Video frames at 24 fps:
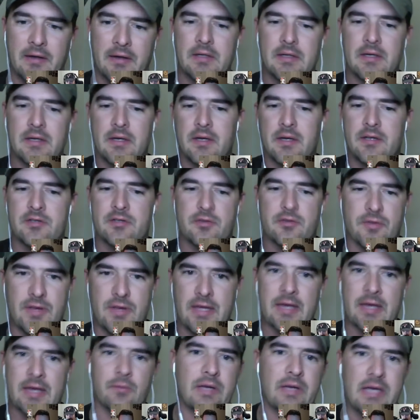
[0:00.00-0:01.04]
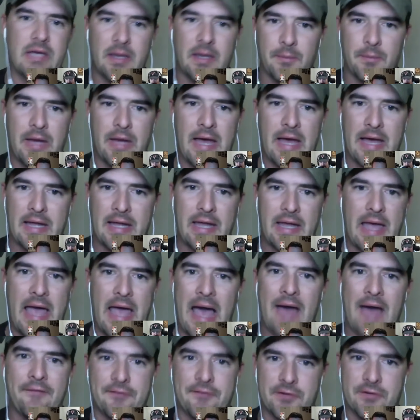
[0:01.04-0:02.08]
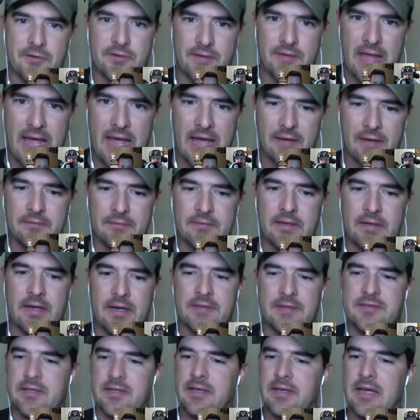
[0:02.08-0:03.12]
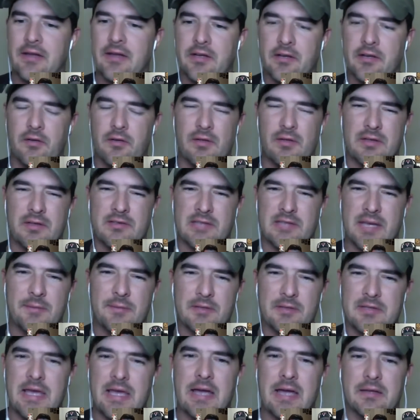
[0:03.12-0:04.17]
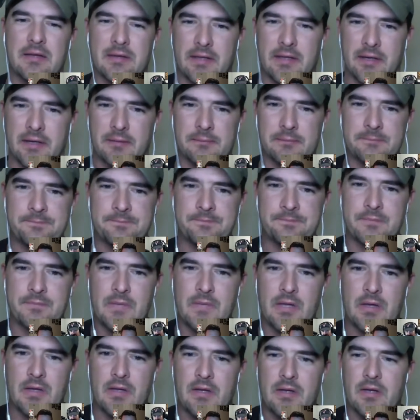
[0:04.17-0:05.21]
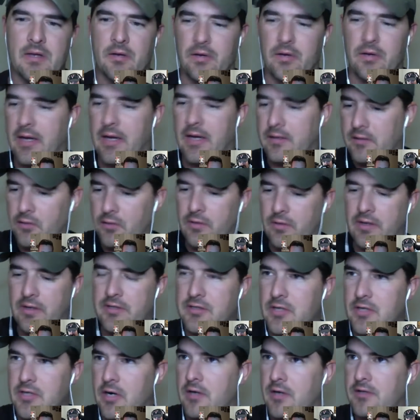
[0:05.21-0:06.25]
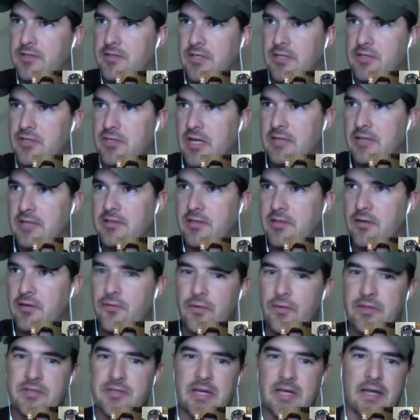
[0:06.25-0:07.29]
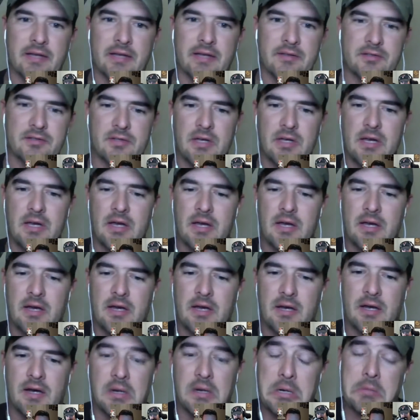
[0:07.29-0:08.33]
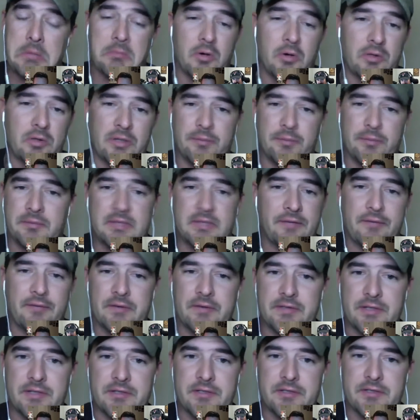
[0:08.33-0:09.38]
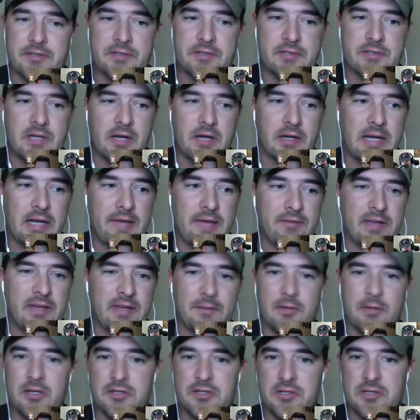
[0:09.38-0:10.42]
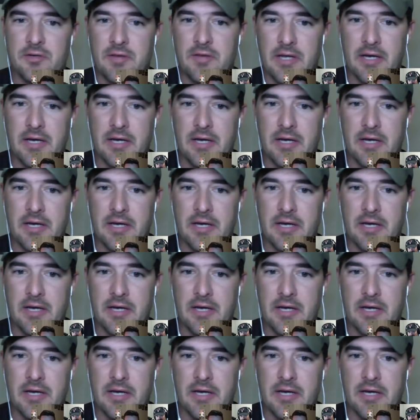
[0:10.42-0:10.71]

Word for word: So then we come back after that and I say, now you're gonna do the same exact thing. Okay, low ready start, six shots under three seconds. Um, only the difference is you're just not gonna have any ammunition in the gun.